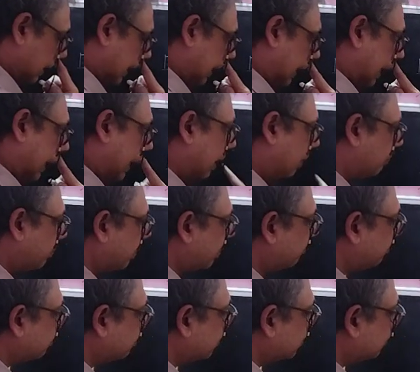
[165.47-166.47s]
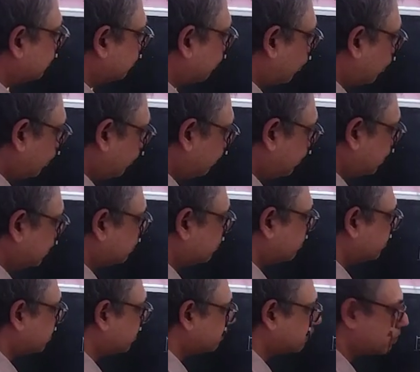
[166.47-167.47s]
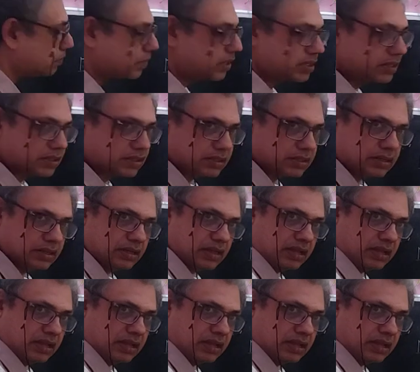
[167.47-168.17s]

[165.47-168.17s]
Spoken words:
then apart from the smaller piece of information,